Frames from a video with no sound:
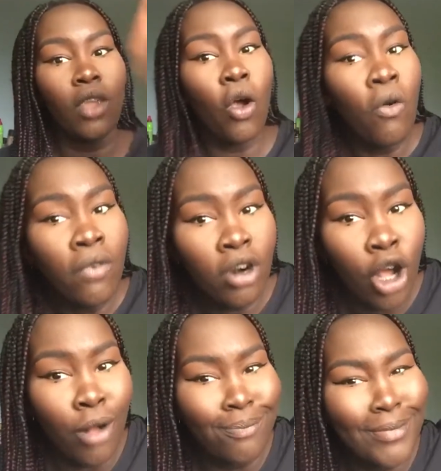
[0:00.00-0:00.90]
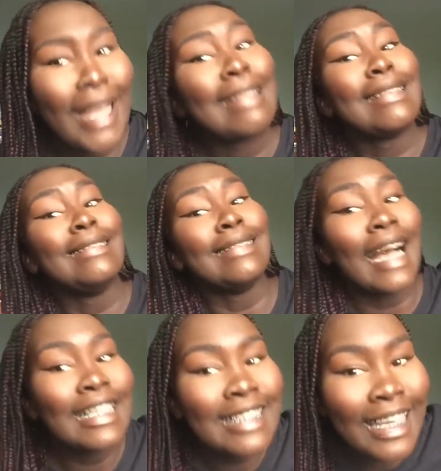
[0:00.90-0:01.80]
overall, I did
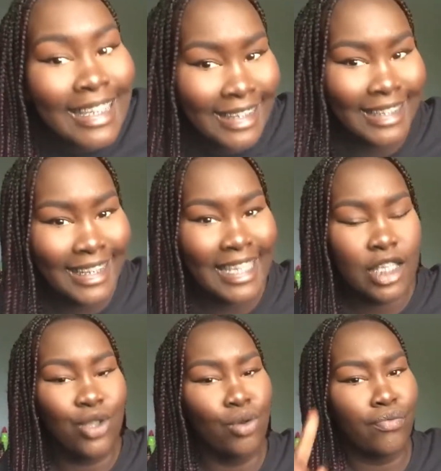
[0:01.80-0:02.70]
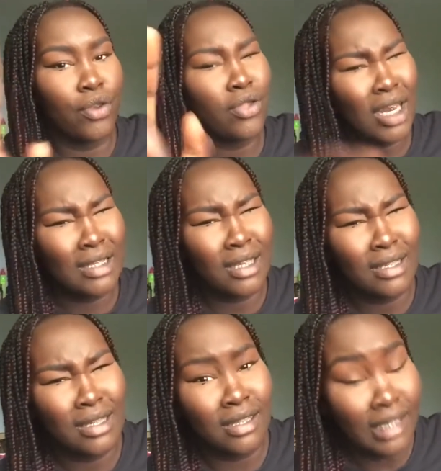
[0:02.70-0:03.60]
not suck his dick. So, if you thought I
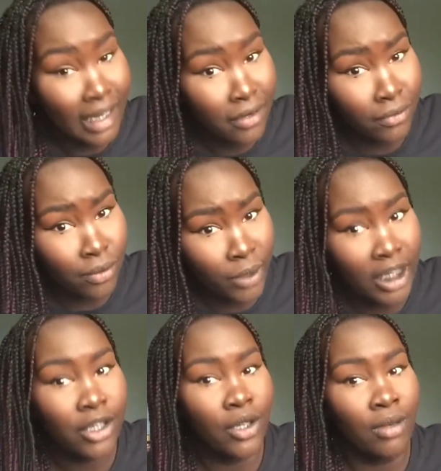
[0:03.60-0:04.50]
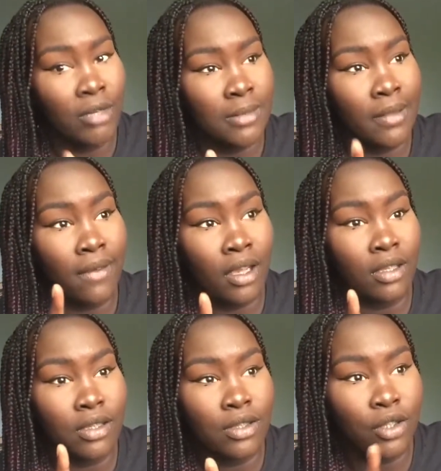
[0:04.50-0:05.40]
sucked his dick for weed, you must be
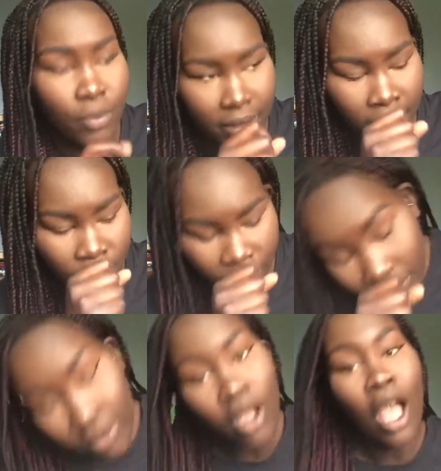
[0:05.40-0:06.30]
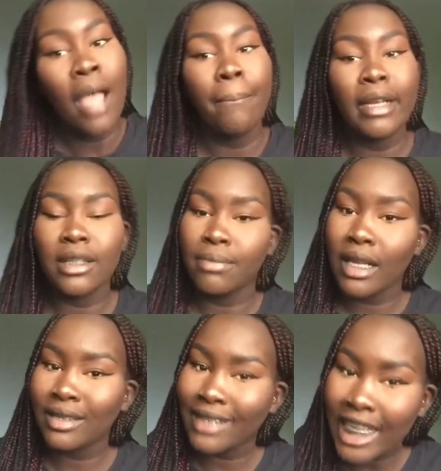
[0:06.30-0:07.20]
fucking stupid. Because I'm
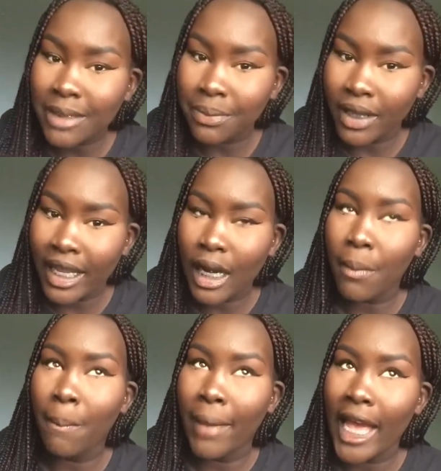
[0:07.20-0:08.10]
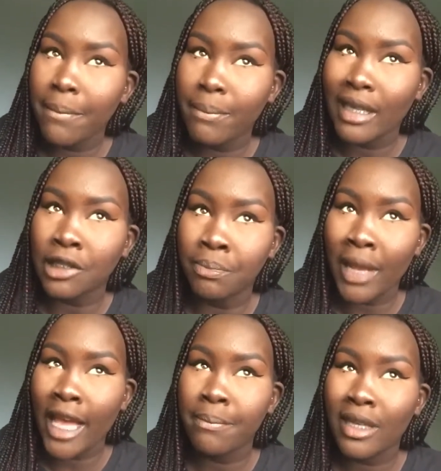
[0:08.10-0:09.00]
not desperate, and I'm a bad bitch, and
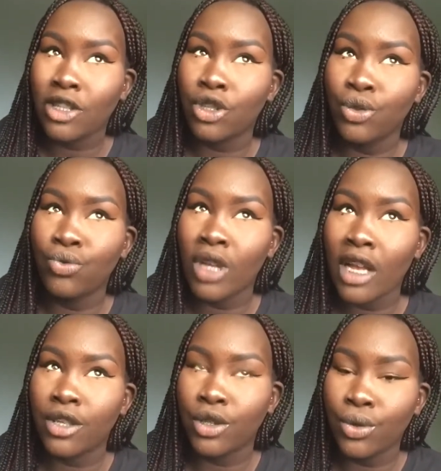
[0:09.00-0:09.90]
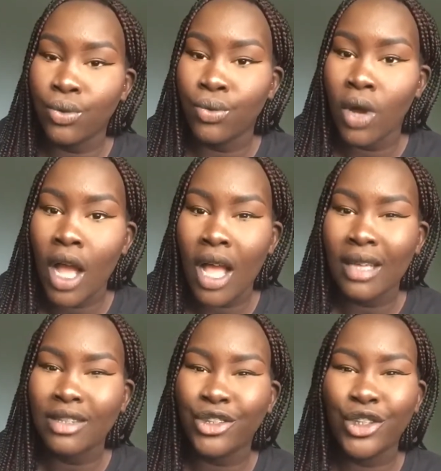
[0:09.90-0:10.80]
bad bitches do not do
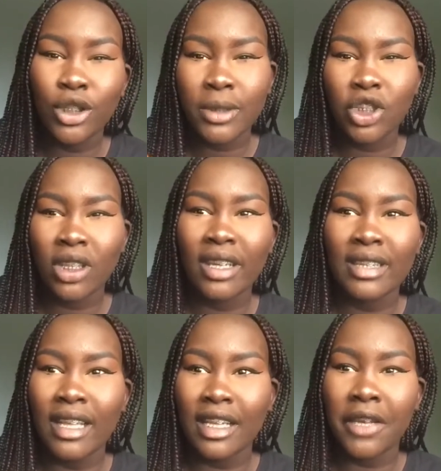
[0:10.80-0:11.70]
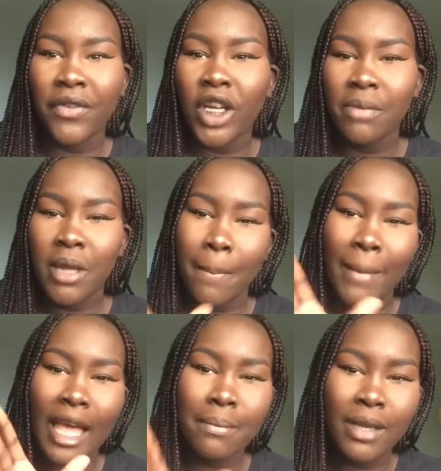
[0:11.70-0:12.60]
stupid shit like that. Like, if you're gonna be a
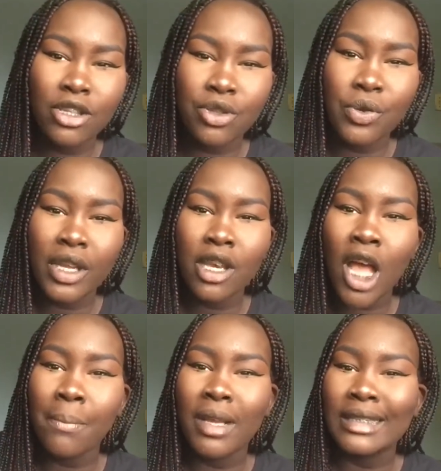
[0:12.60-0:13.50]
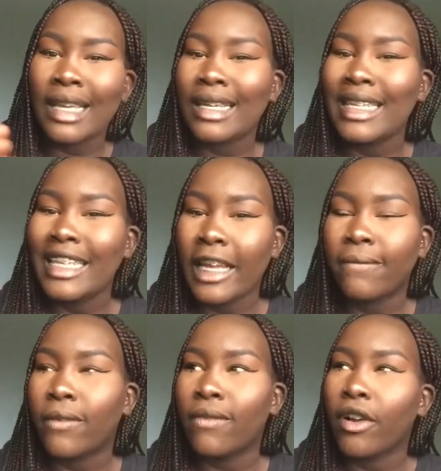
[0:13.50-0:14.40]
bad bitch, you cannot be sucking
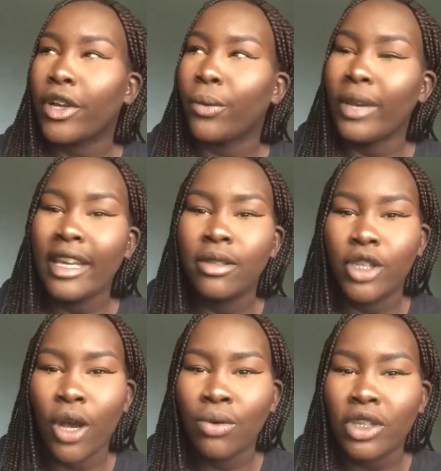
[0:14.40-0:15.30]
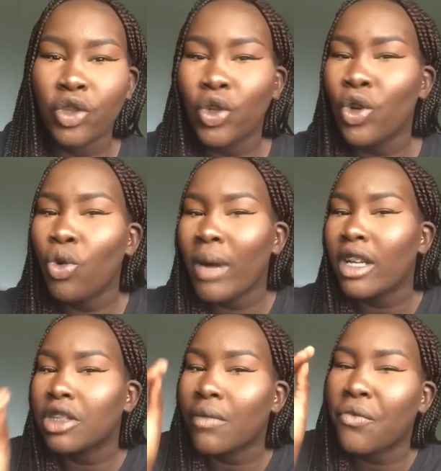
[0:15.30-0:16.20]
dick for fucking weed, yo. Like, you can go buy
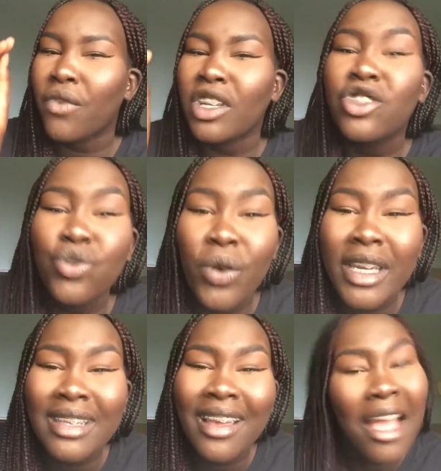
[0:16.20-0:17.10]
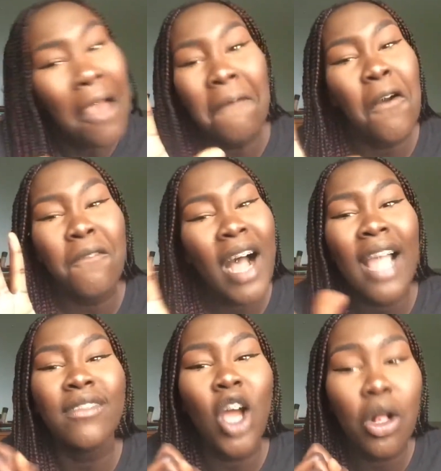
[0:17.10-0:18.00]
yourself a fucking joint for
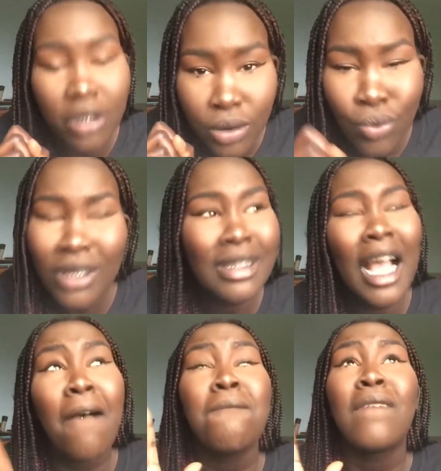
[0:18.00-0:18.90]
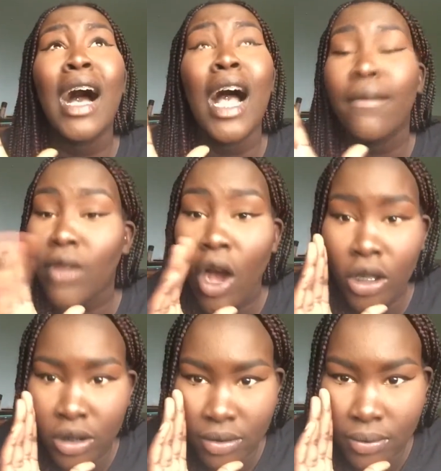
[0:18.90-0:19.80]
$5. Who does not have
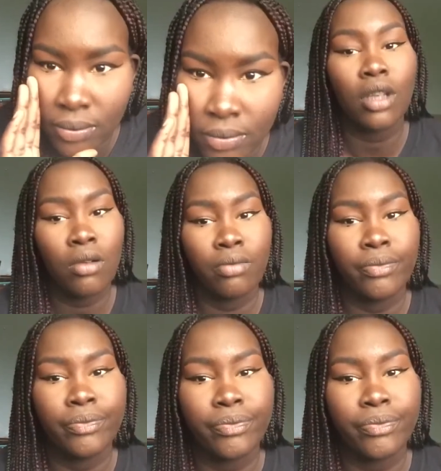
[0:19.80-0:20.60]
$5? So,